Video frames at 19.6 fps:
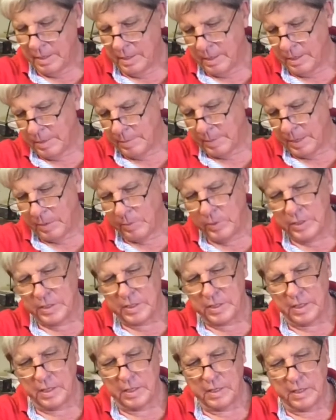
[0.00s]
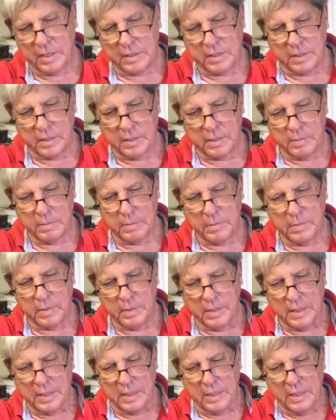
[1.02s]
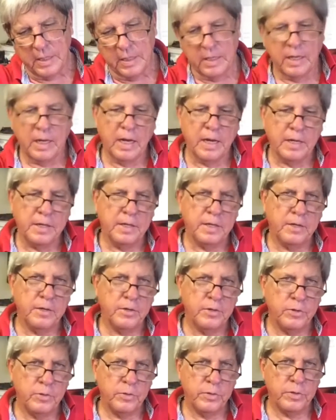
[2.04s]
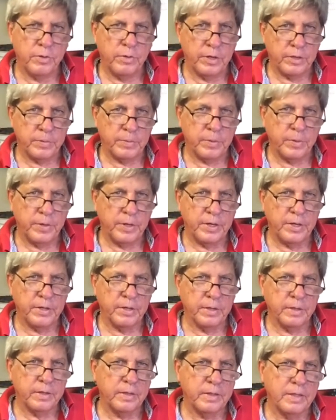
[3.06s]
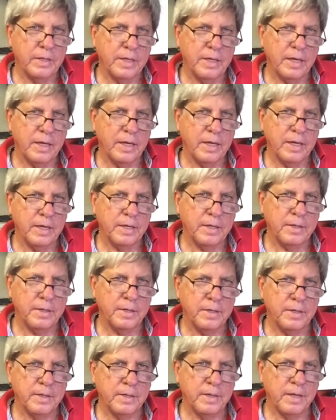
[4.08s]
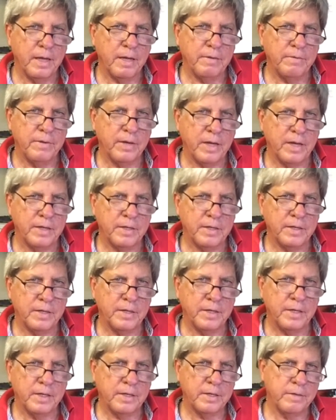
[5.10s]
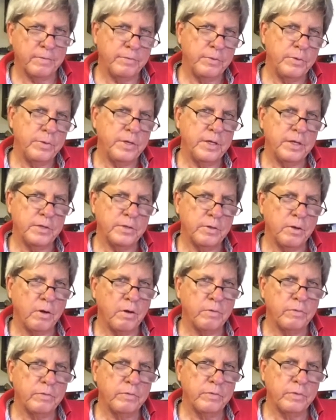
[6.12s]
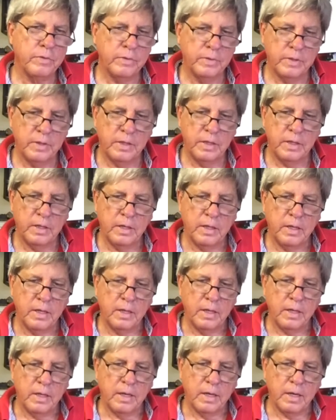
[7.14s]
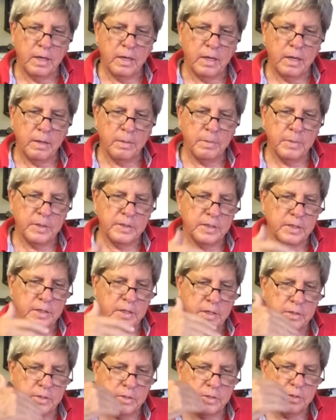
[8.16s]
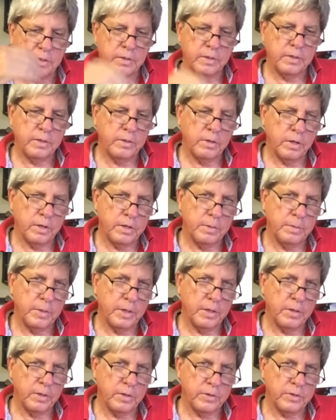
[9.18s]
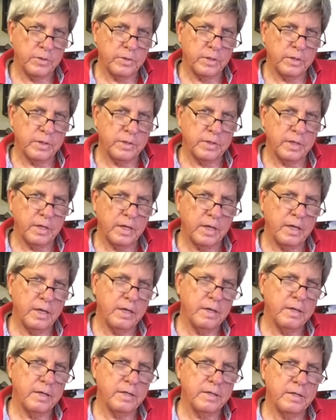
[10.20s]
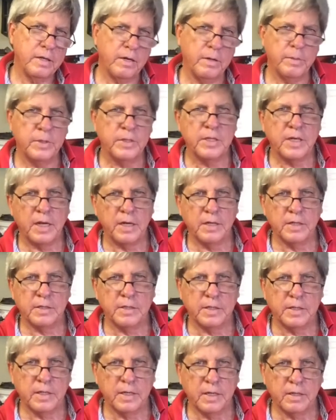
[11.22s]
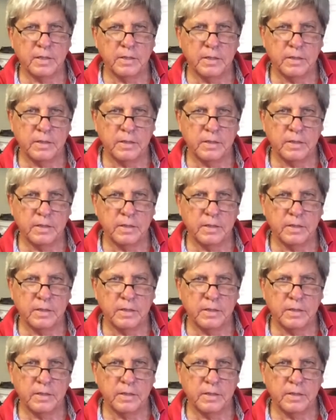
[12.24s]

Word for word: Um, I will say that um, I didn't use a respirator and I've had to take a few days off um, as the dust got in my nostrils and I had a terrible sinus attack.